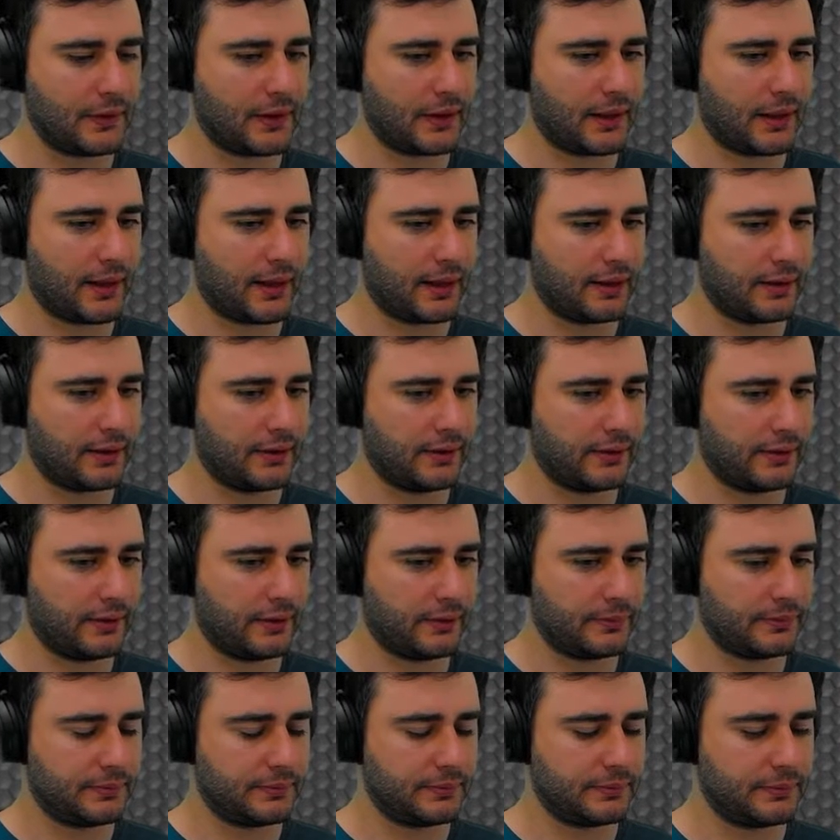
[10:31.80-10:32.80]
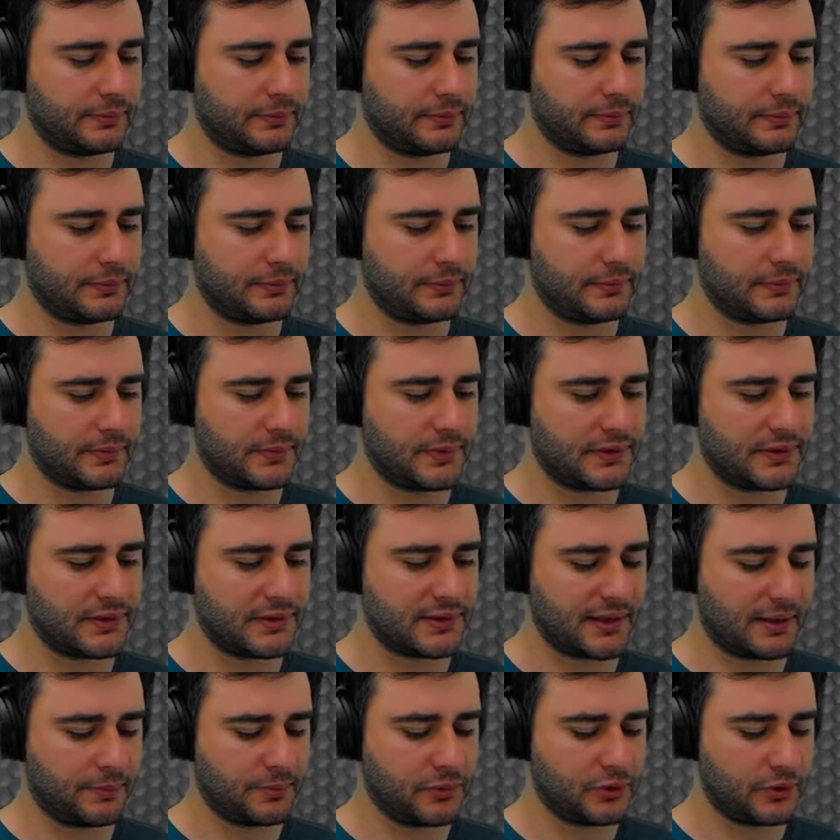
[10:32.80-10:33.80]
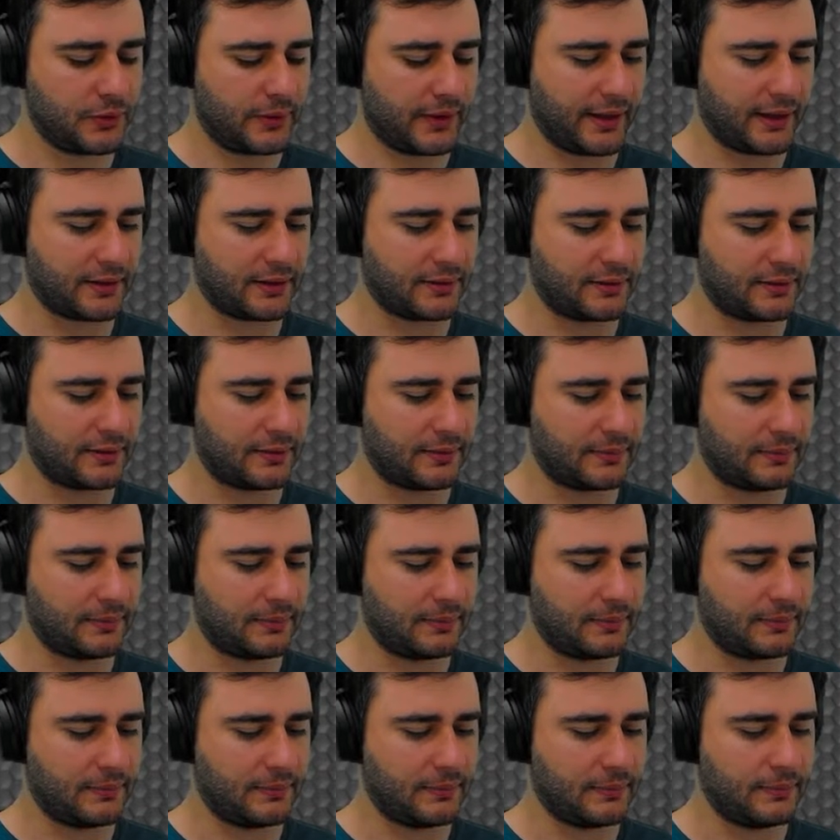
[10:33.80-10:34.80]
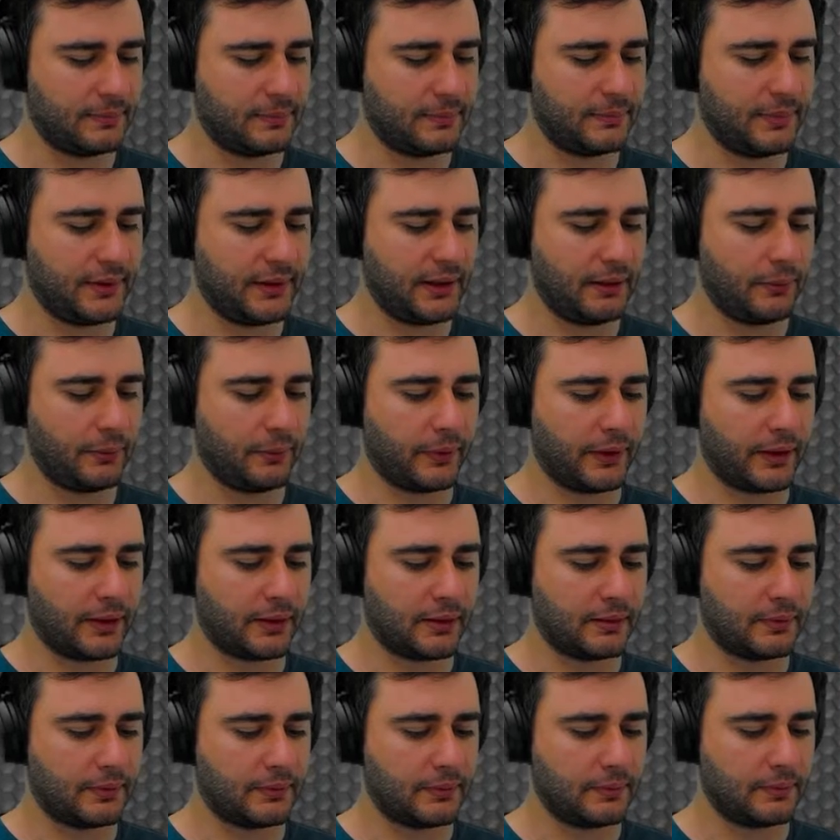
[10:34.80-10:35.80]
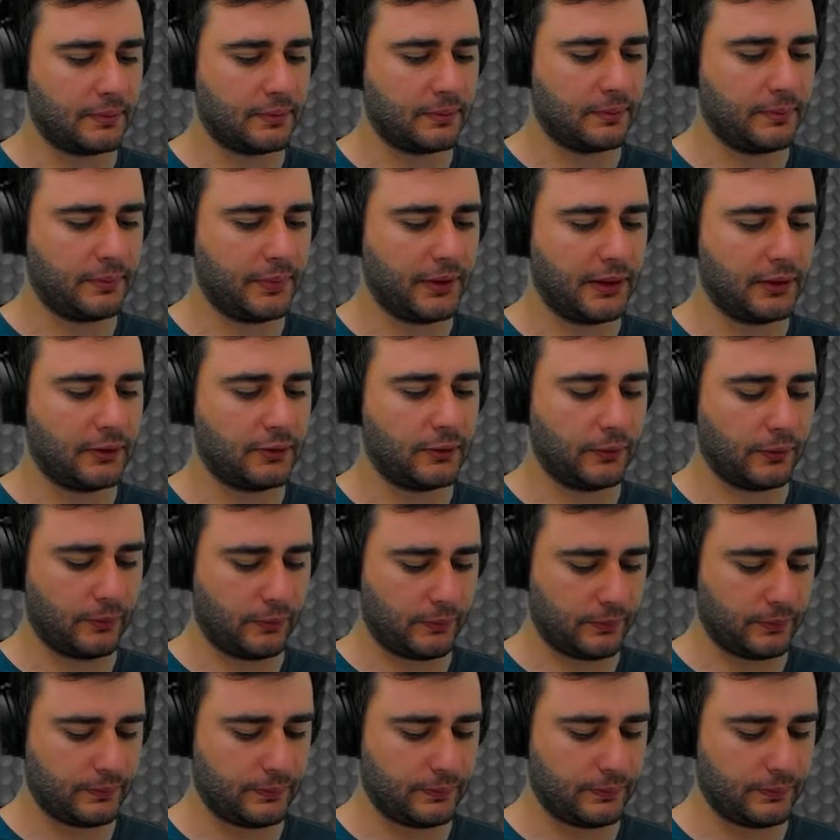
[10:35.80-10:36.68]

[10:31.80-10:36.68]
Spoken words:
angle, subtract P1, P2.